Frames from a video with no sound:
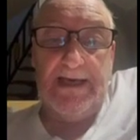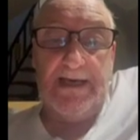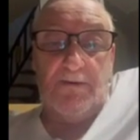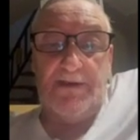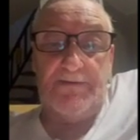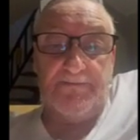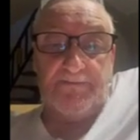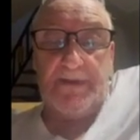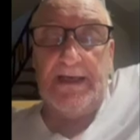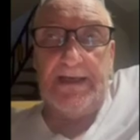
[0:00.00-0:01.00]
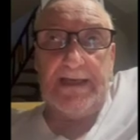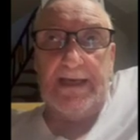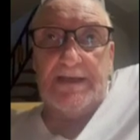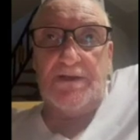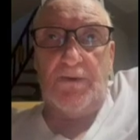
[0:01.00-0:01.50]
Anyway, get
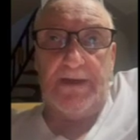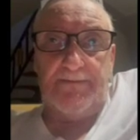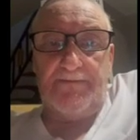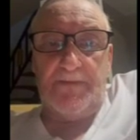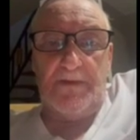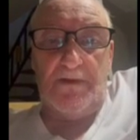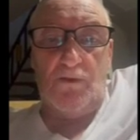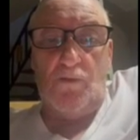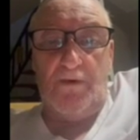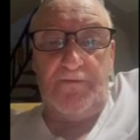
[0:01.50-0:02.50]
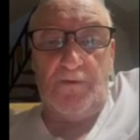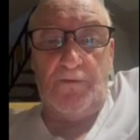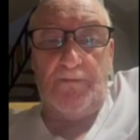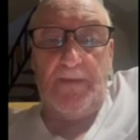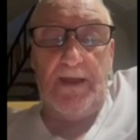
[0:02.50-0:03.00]
into it. No
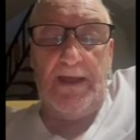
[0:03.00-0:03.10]
waffle.